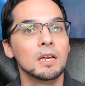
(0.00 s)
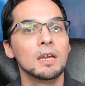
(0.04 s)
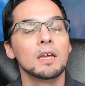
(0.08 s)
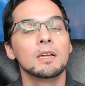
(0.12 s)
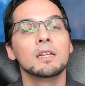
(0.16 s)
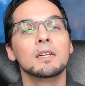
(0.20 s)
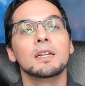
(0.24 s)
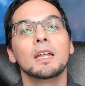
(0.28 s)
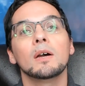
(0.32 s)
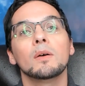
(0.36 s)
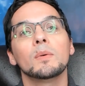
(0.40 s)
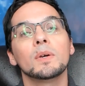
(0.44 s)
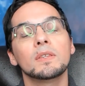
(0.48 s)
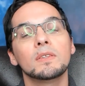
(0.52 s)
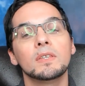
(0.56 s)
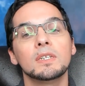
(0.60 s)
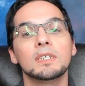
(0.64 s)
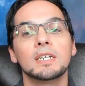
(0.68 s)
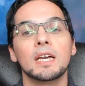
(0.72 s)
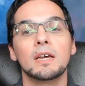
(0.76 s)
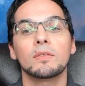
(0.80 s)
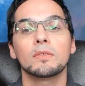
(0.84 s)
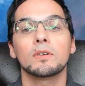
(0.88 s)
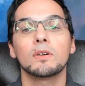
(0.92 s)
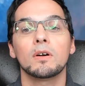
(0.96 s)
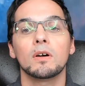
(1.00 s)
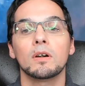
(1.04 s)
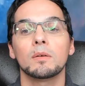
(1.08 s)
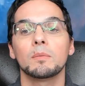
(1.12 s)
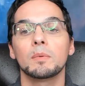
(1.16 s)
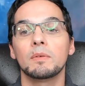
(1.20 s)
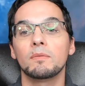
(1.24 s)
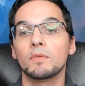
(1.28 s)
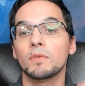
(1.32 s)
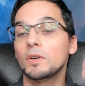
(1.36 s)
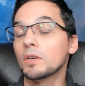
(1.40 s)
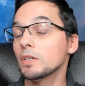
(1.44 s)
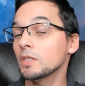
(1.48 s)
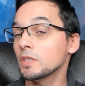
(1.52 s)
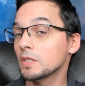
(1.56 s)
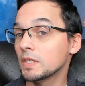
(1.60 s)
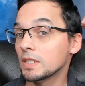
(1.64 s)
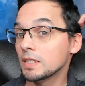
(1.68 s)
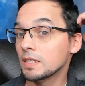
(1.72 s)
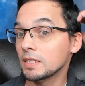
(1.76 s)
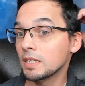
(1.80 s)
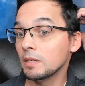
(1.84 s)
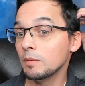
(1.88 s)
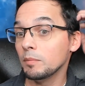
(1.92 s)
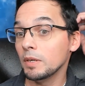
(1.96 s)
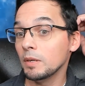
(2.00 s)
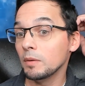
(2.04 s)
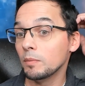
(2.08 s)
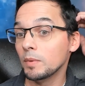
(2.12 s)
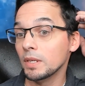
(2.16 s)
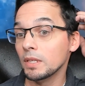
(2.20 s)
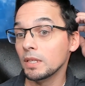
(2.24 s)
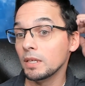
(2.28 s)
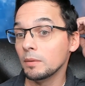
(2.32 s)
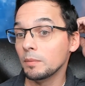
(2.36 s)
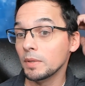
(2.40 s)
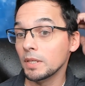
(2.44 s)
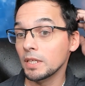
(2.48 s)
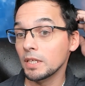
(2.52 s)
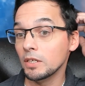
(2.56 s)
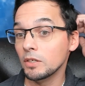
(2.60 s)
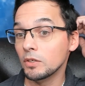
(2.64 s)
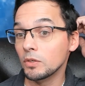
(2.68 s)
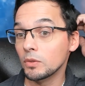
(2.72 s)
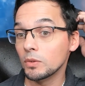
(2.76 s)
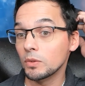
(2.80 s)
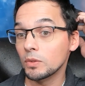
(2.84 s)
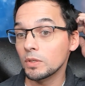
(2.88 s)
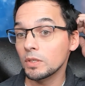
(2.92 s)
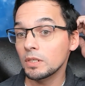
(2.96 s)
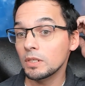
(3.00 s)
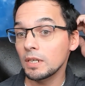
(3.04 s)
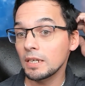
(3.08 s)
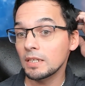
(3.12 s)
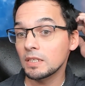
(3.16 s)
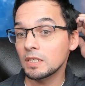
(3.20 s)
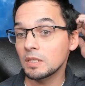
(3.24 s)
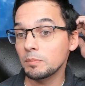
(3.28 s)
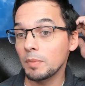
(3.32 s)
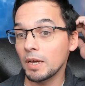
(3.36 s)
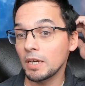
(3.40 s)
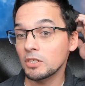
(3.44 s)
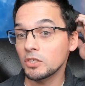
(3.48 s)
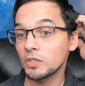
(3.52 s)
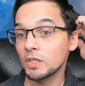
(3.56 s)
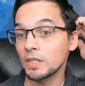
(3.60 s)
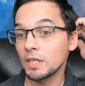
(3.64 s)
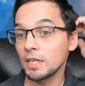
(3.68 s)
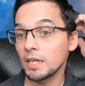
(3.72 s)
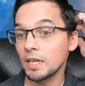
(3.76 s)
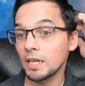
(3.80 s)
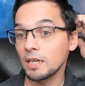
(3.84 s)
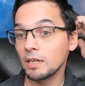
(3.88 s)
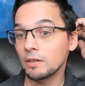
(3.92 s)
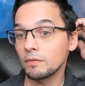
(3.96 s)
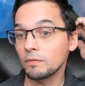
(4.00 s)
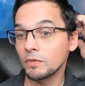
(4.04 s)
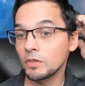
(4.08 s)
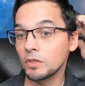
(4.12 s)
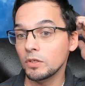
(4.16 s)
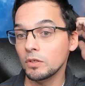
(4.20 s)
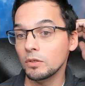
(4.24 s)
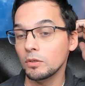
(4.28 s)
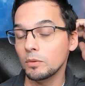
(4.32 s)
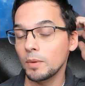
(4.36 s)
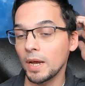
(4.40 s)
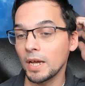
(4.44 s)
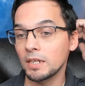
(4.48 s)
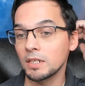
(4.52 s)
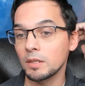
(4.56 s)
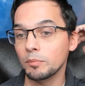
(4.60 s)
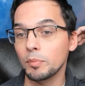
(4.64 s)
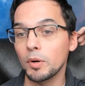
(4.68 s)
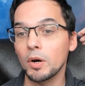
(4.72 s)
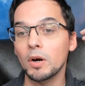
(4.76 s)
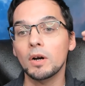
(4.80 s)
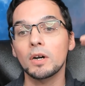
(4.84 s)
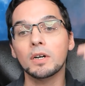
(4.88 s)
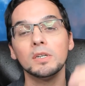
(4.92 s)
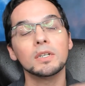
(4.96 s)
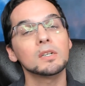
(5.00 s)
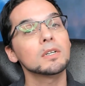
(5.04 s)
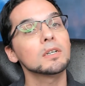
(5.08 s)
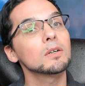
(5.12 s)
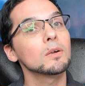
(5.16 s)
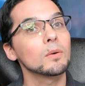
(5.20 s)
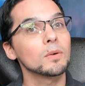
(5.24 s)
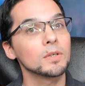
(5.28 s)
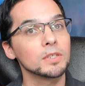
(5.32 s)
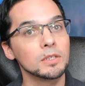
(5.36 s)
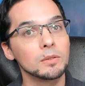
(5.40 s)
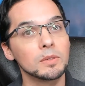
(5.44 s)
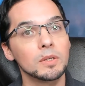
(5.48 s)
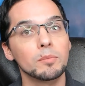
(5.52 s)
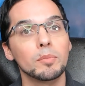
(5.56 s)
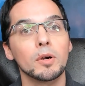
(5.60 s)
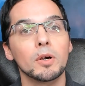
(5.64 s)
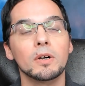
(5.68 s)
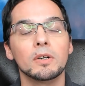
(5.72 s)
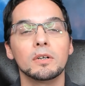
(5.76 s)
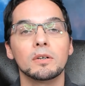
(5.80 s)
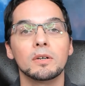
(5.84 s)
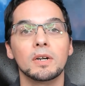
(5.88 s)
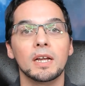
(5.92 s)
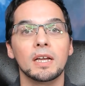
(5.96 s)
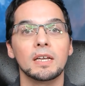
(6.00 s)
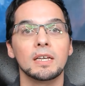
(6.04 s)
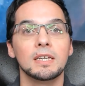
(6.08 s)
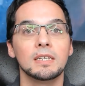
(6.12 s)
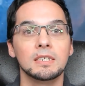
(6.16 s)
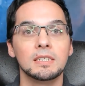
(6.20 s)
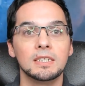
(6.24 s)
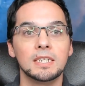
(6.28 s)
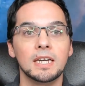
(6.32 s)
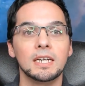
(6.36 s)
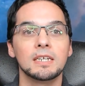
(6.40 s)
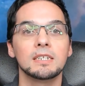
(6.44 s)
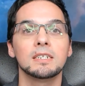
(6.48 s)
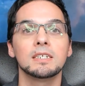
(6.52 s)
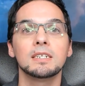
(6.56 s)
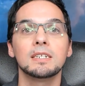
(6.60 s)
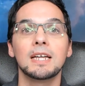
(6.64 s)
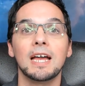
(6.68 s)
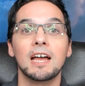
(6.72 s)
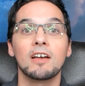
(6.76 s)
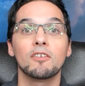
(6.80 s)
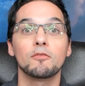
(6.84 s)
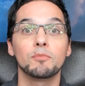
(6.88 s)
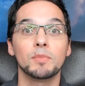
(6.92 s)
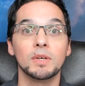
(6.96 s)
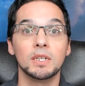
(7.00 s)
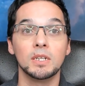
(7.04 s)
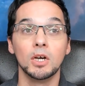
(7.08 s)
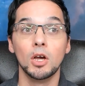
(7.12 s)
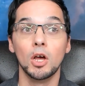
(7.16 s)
Now, with the Death card reversed, this can be really, really good, especially if you and a partner or you and a partner intended have been